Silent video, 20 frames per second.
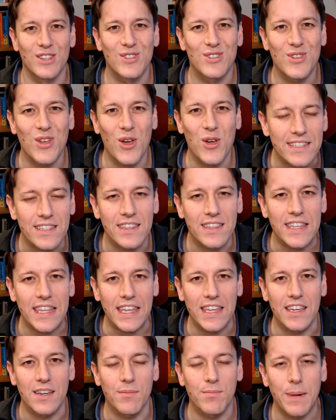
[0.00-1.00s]
So
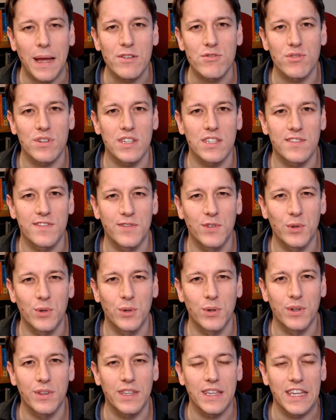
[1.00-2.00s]
the boundaries
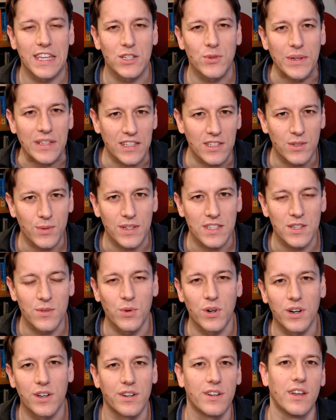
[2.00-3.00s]
for the
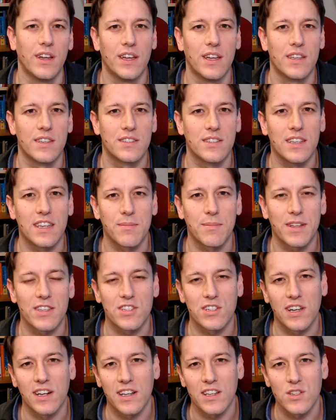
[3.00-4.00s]
2021 Senior
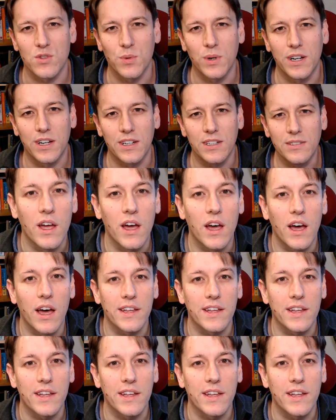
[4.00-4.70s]
Maths Challenge were,